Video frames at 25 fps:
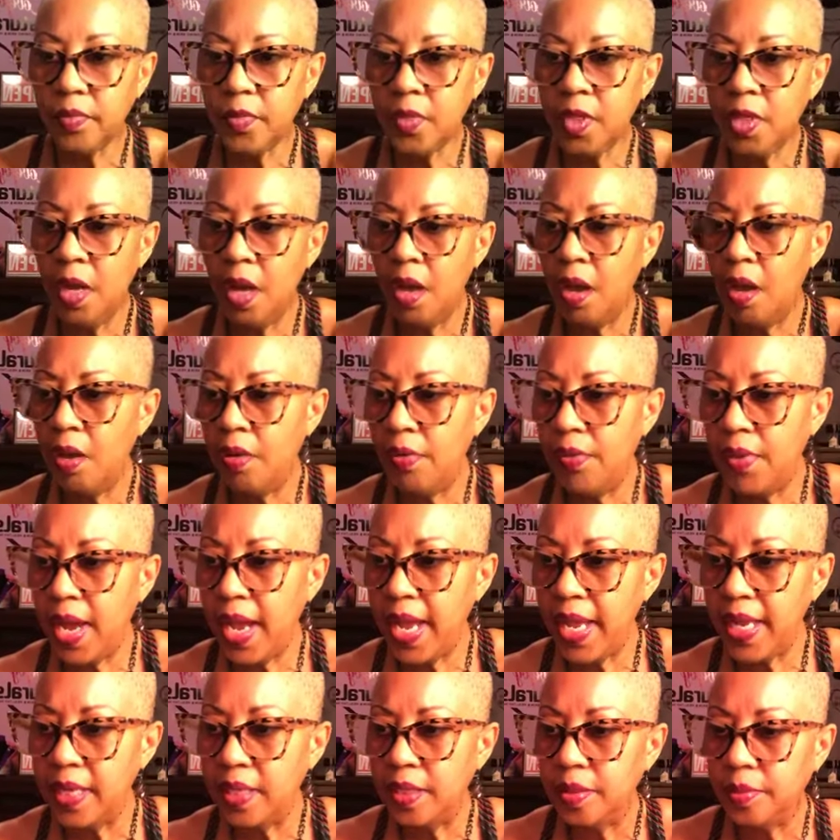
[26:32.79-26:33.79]
All
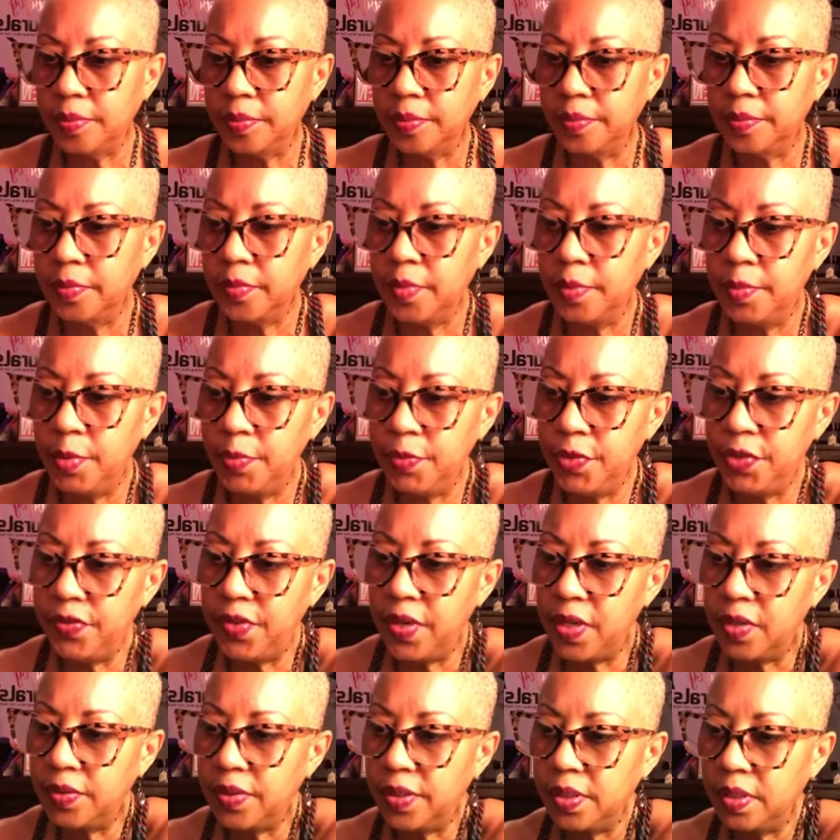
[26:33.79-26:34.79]
right, let me move
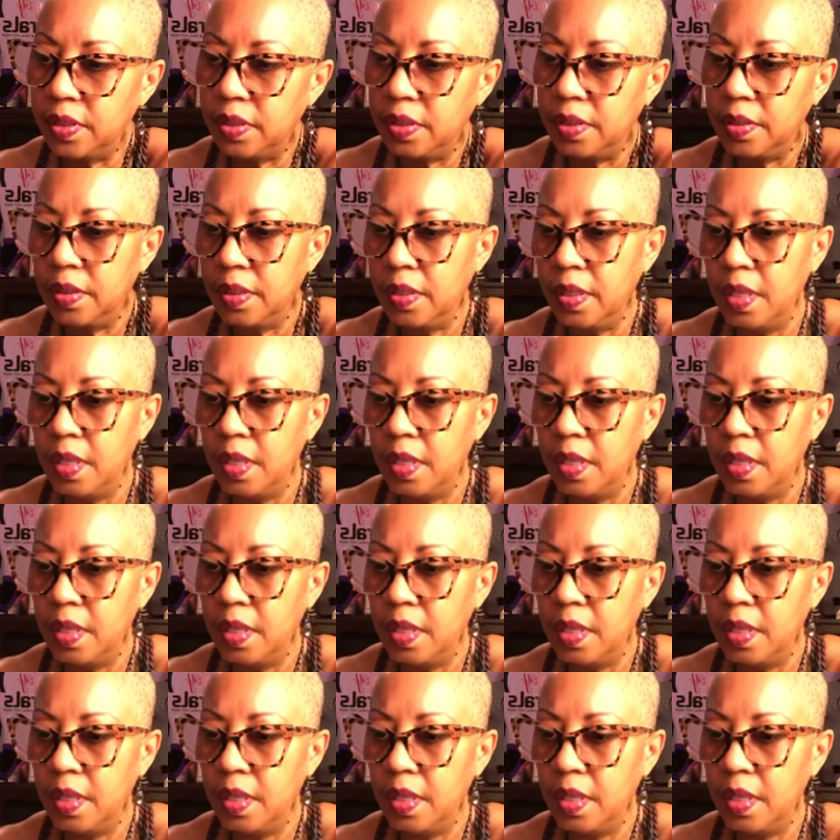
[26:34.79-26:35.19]
on to it.